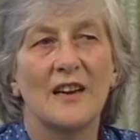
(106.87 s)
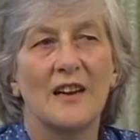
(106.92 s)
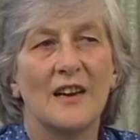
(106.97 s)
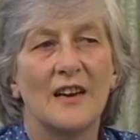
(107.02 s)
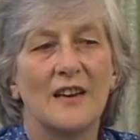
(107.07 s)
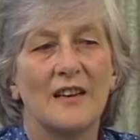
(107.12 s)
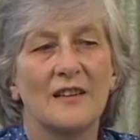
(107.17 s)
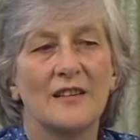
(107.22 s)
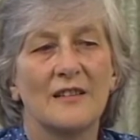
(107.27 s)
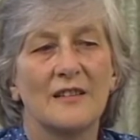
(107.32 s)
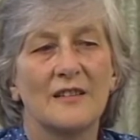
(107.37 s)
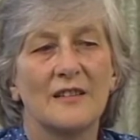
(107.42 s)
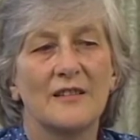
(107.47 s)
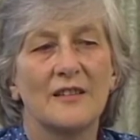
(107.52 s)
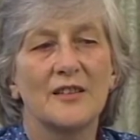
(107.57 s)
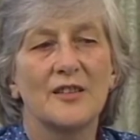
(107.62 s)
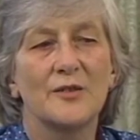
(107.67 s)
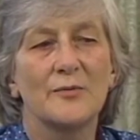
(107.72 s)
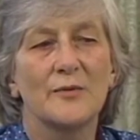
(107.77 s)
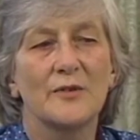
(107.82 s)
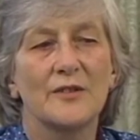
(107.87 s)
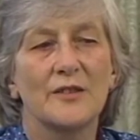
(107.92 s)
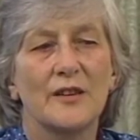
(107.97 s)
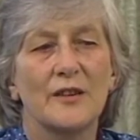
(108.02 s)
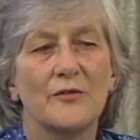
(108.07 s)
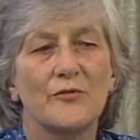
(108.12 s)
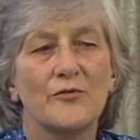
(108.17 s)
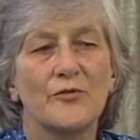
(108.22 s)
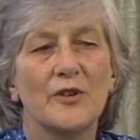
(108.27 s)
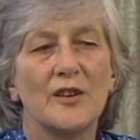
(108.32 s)
And this was
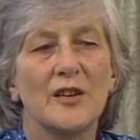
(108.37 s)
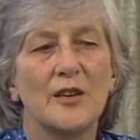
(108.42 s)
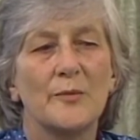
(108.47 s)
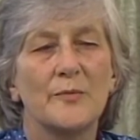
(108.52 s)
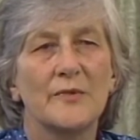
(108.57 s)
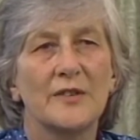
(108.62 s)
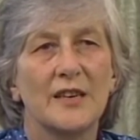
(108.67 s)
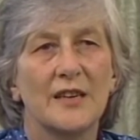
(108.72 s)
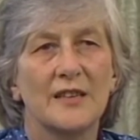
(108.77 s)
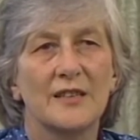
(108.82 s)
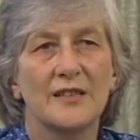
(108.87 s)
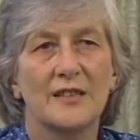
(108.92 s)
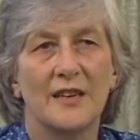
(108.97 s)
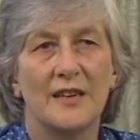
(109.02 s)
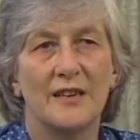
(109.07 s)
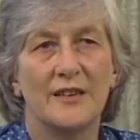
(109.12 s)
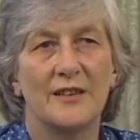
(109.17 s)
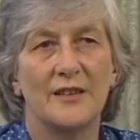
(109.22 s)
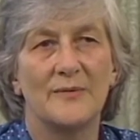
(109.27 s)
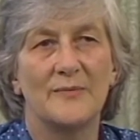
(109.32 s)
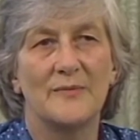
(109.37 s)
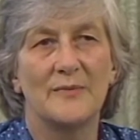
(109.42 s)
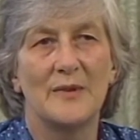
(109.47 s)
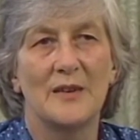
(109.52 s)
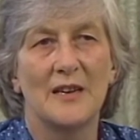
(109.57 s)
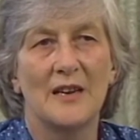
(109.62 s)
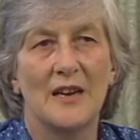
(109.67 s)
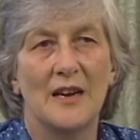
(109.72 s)
Trillium texanum,